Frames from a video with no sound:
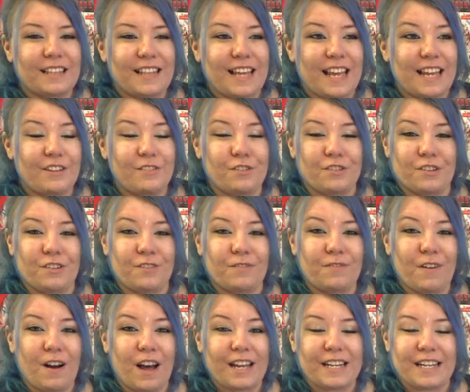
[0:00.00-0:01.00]
that you could
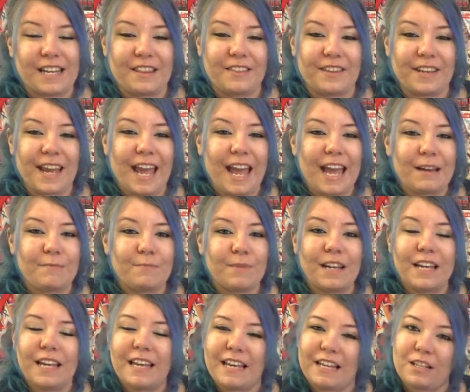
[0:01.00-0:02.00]
find in the game,
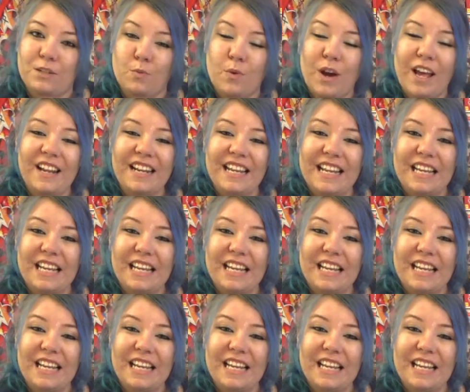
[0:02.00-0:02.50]
as well